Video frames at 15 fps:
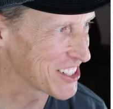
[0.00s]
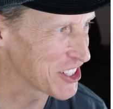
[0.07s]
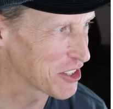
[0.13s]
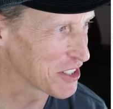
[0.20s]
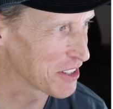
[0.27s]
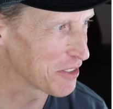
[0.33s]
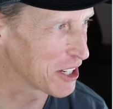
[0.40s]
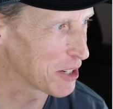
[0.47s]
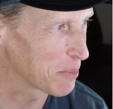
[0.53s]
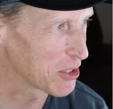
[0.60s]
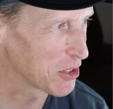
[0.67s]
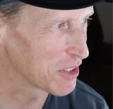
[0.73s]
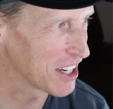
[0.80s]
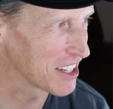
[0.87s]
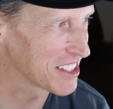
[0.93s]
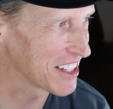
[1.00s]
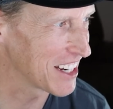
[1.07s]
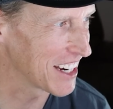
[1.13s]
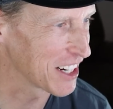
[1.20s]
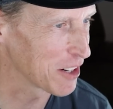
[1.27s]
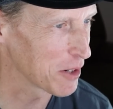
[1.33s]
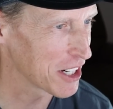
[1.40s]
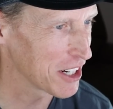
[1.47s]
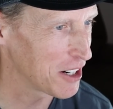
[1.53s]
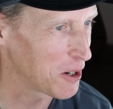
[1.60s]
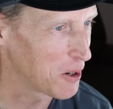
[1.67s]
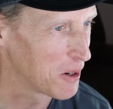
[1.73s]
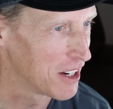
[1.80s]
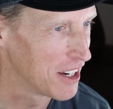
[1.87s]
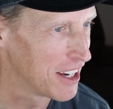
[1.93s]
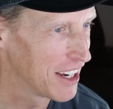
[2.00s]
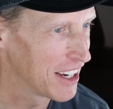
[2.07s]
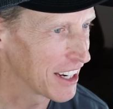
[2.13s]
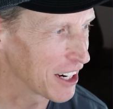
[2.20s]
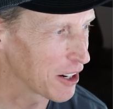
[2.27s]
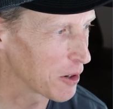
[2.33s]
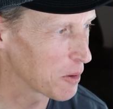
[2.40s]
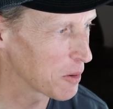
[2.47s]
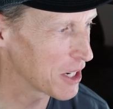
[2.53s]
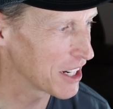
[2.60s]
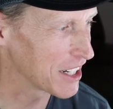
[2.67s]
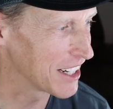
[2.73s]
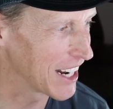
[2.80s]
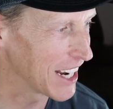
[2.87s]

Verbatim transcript: issues of him. 2009. Here we go. Harry Reid